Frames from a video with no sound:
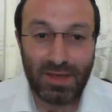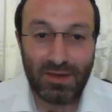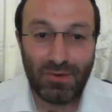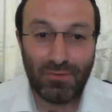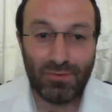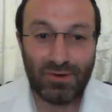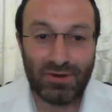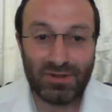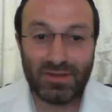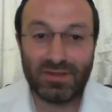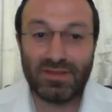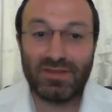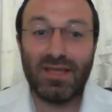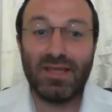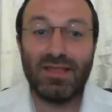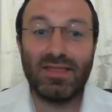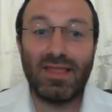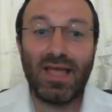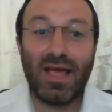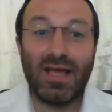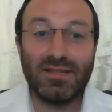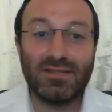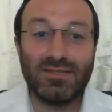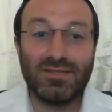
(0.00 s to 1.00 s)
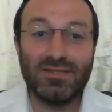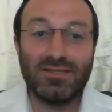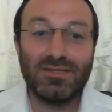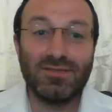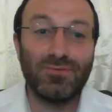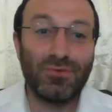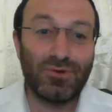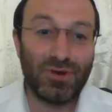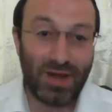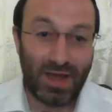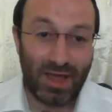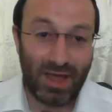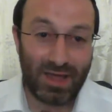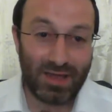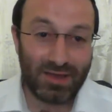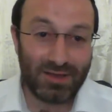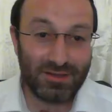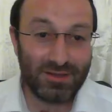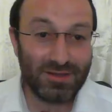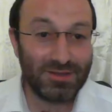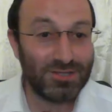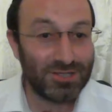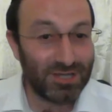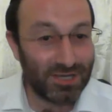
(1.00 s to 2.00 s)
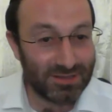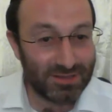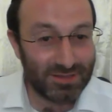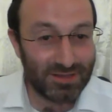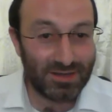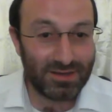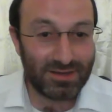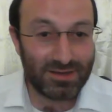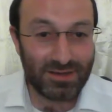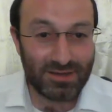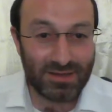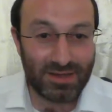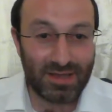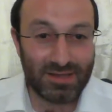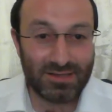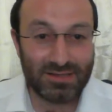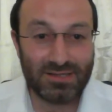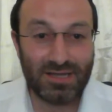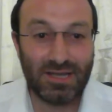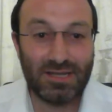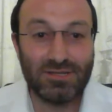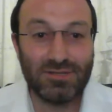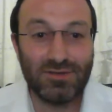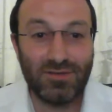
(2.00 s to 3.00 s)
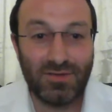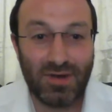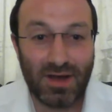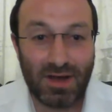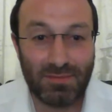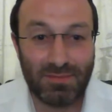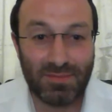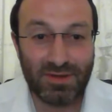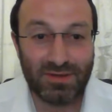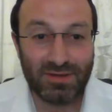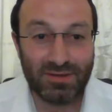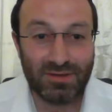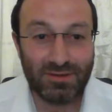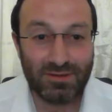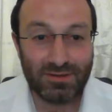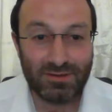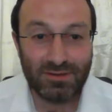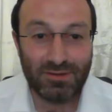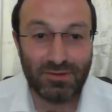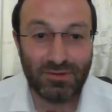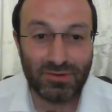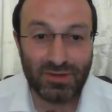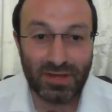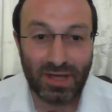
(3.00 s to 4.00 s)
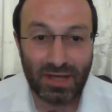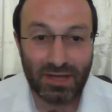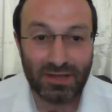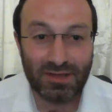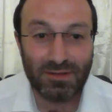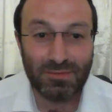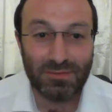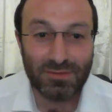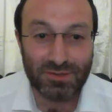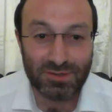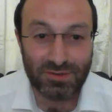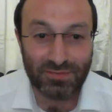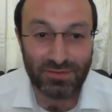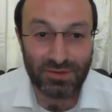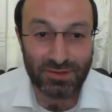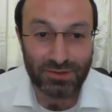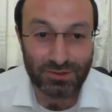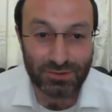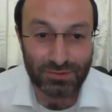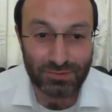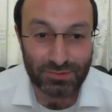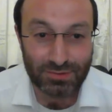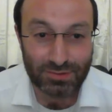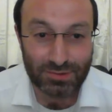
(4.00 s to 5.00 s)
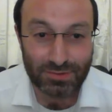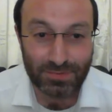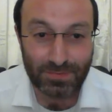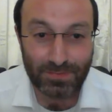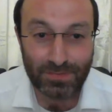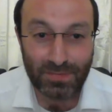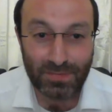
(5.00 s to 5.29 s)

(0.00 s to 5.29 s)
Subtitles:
where the 10 Nazis were hanged, just like the 10 sons of Haman, the enemies of the Jews.